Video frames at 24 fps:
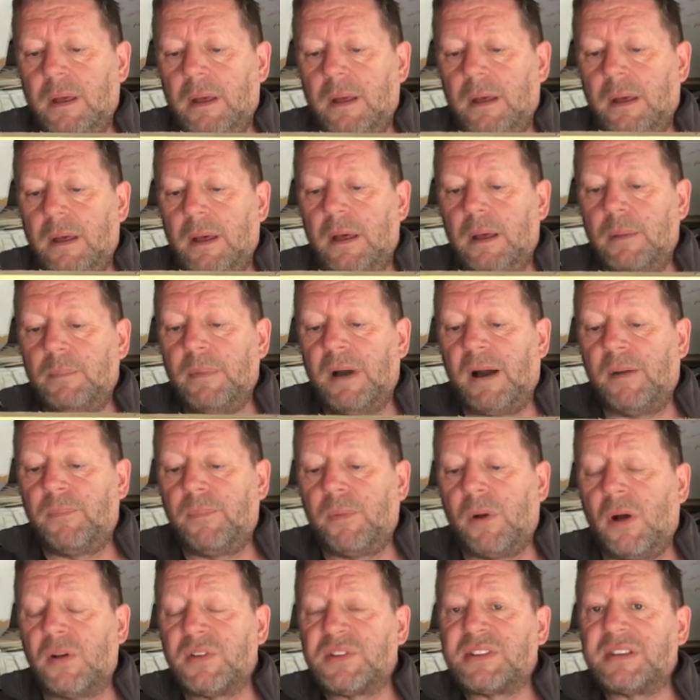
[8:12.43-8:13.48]
I've
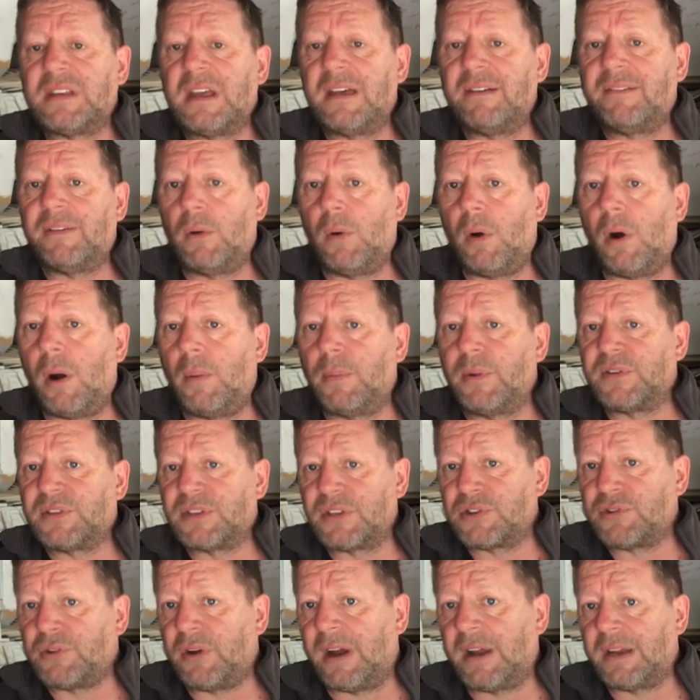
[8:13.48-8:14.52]
got a servo arm because I
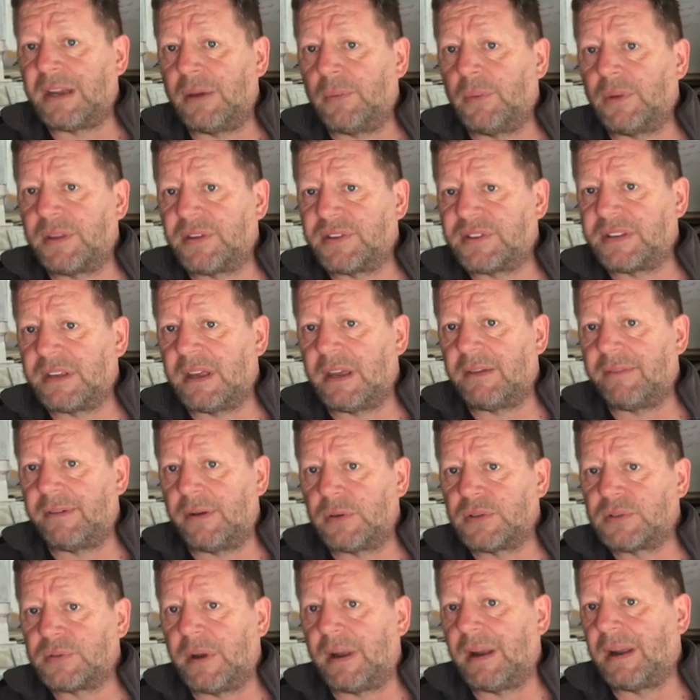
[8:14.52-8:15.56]
tried it with the servo
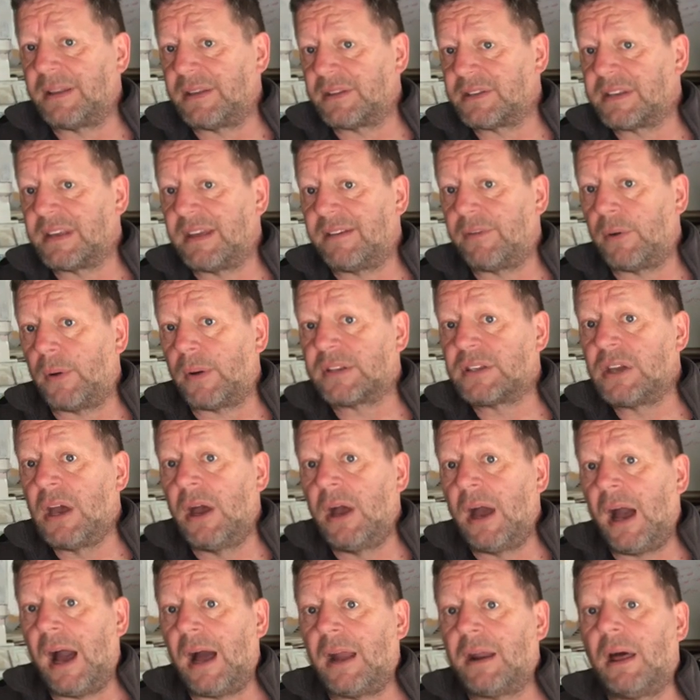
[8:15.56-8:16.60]
as well, and the servo,
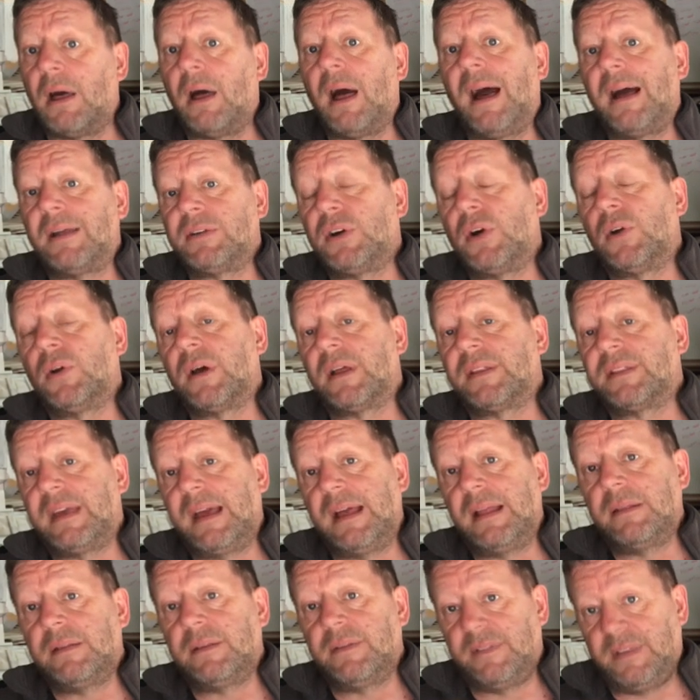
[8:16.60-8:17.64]
and I'll add on at the
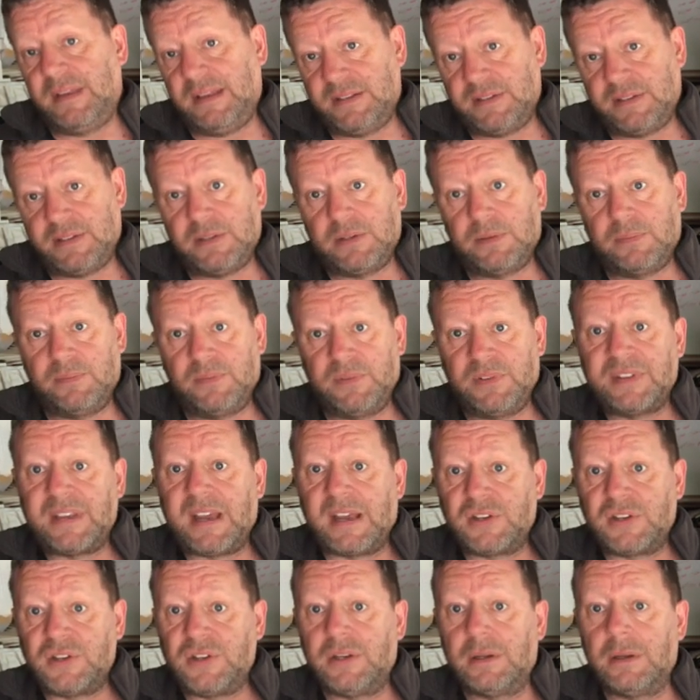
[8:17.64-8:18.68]
end of this
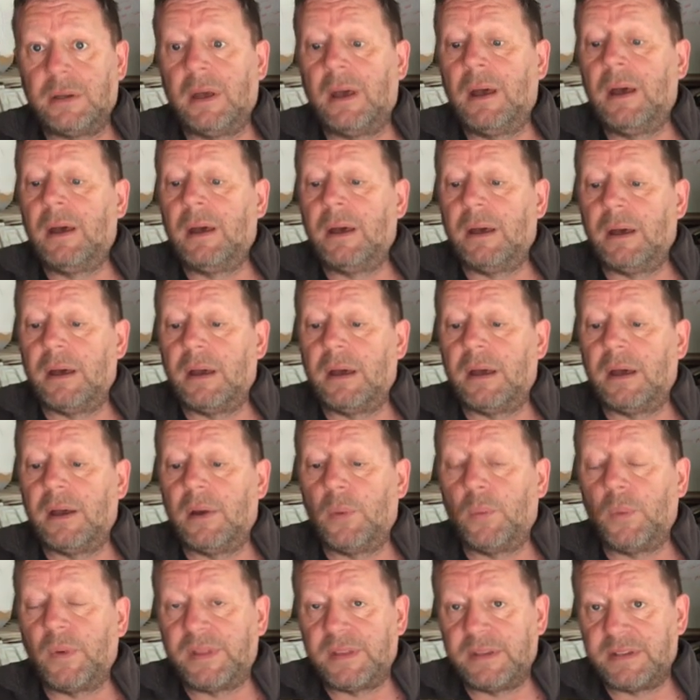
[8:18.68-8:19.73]
section
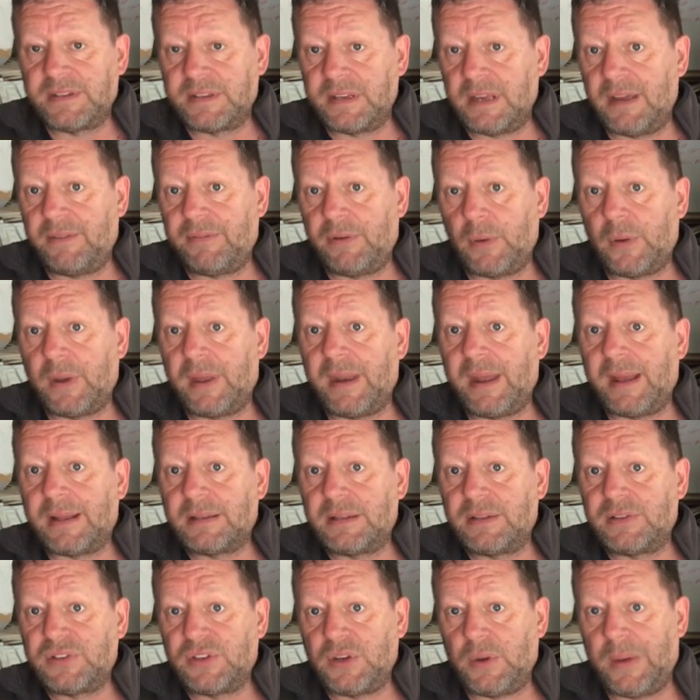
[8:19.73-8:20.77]
with the servo connected
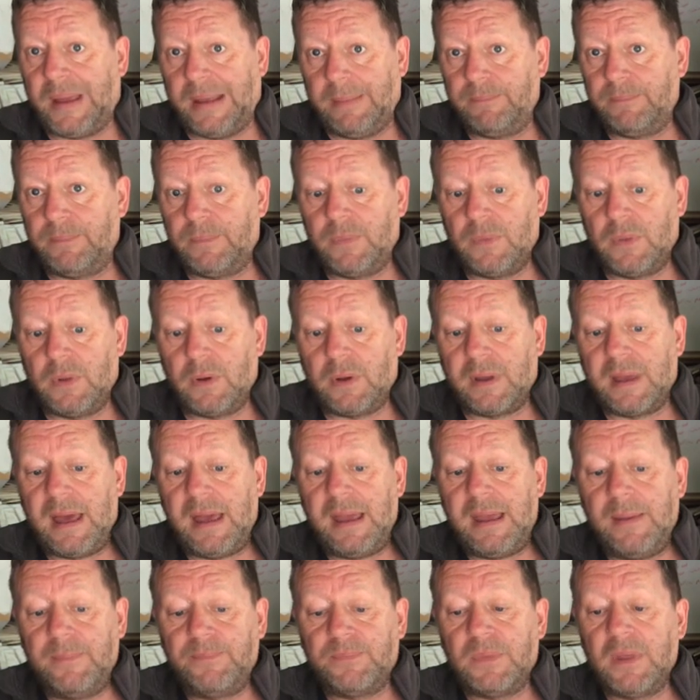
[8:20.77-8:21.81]
to it. Okay,
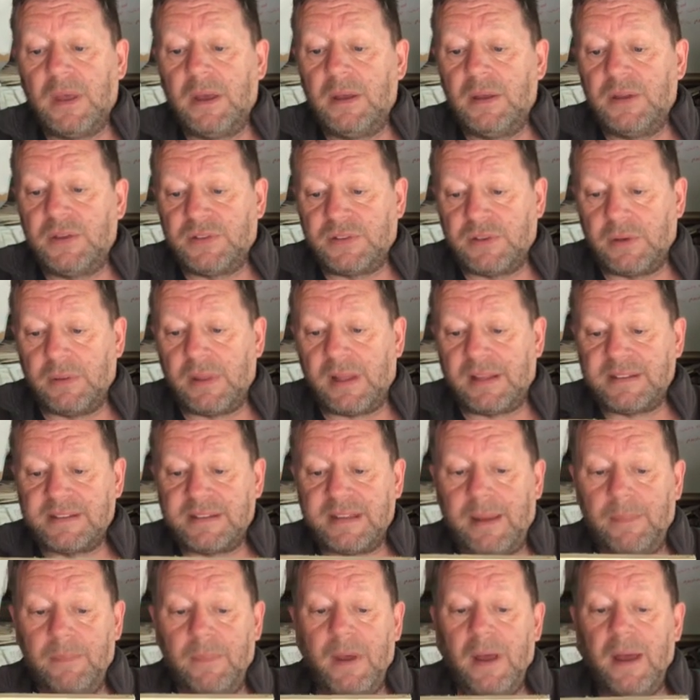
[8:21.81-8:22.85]
so that's
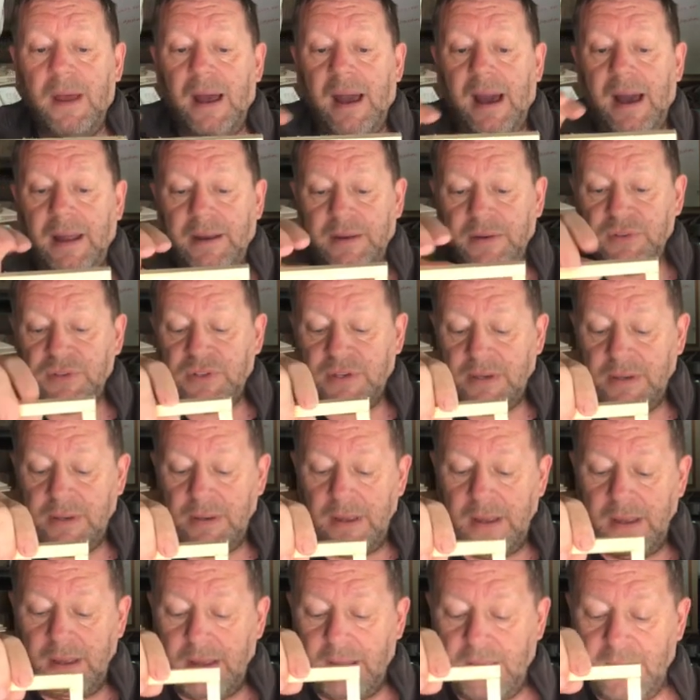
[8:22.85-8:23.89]
them. And
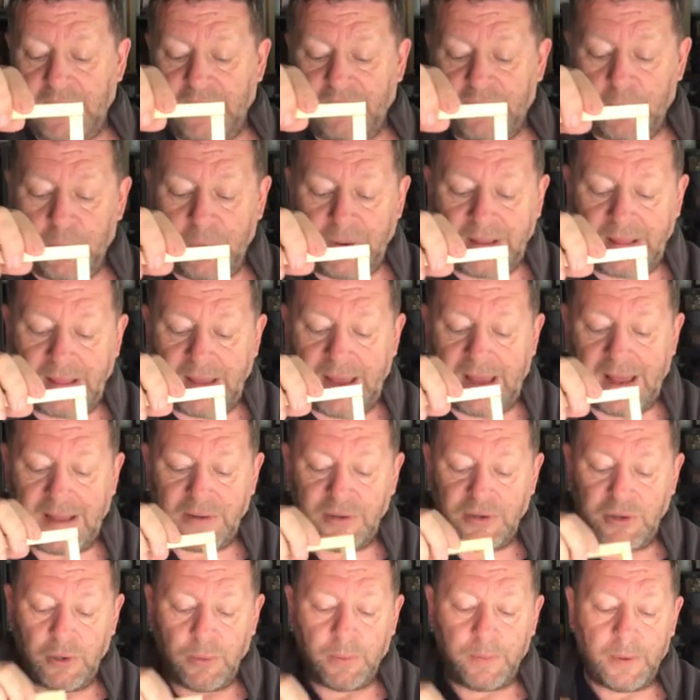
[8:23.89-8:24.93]
if I bring the
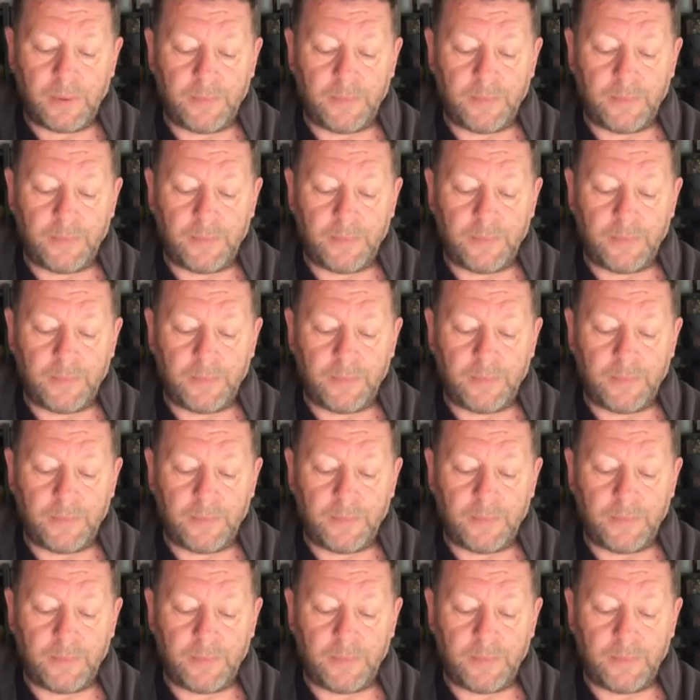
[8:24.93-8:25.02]
hand up,